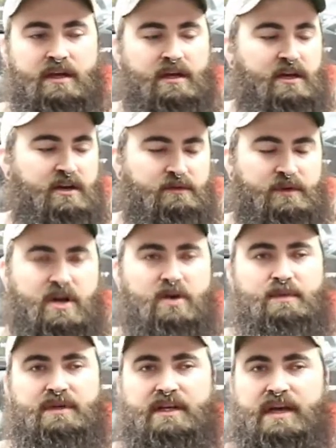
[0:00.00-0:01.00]
Uh, we're
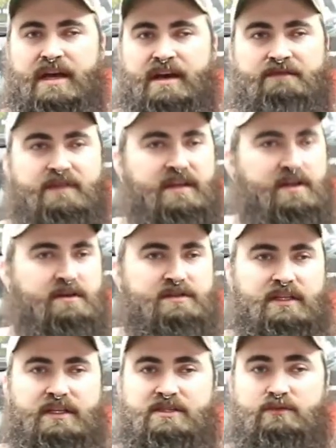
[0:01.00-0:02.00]
hoping to have videos
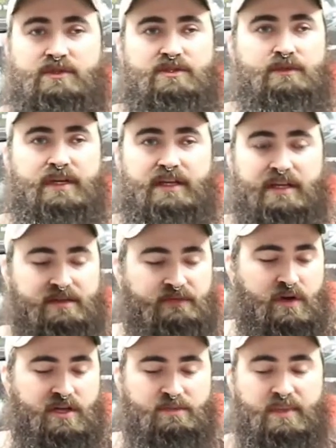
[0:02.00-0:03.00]
at least once a week as
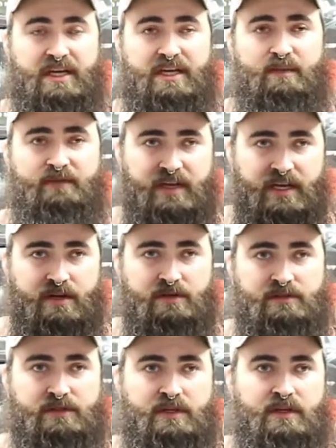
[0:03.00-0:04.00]
far as pickup videos.